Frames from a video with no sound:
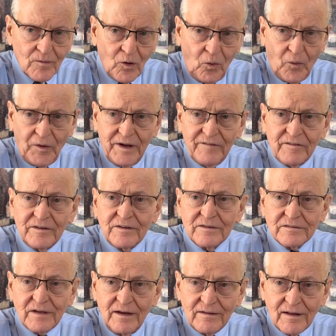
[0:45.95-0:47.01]
or even
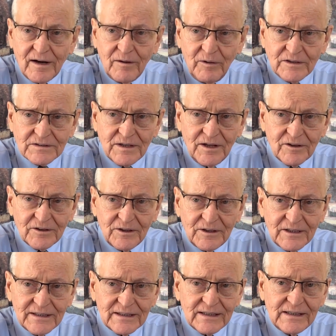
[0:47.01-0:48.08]
to say that I was an
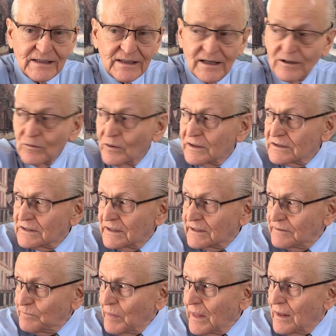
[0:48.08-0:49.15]
alcoholic at one
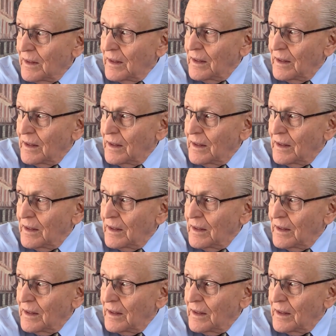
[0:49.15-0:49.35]
time.